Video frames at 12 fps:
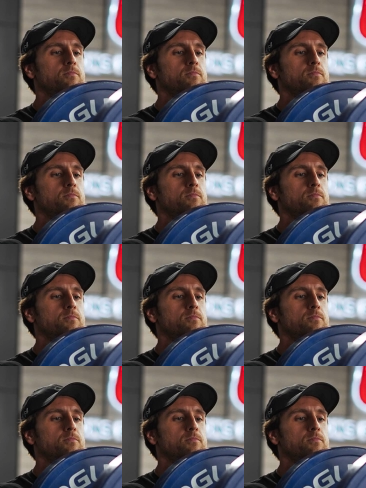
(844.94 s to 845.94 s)

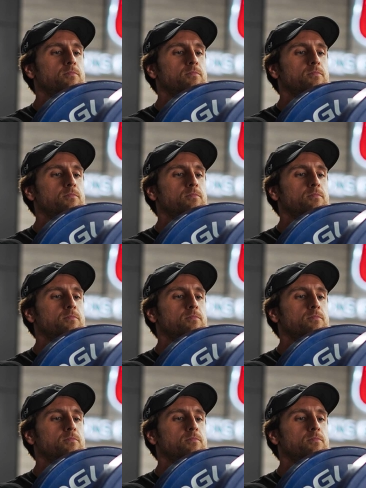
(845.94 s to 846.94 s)

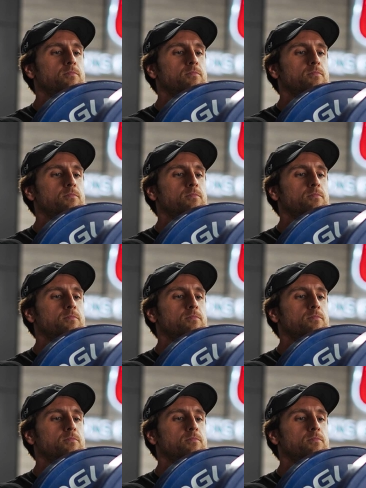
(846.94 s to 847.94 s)

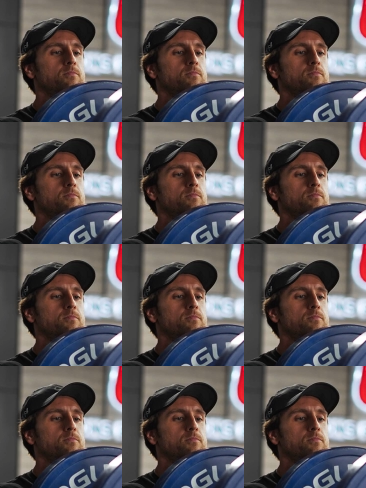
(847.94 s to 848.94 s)

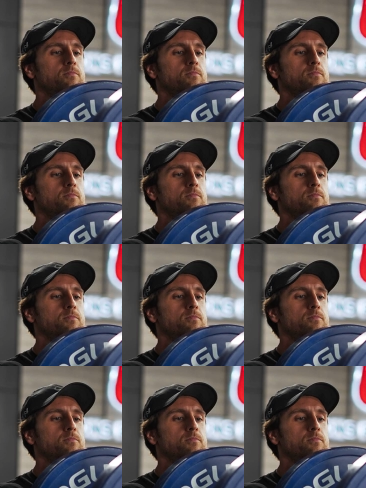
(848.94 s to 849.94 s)

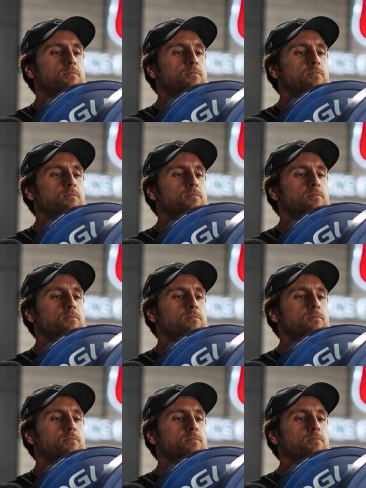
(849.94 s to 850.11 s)
This is a still picture; no speech is visible.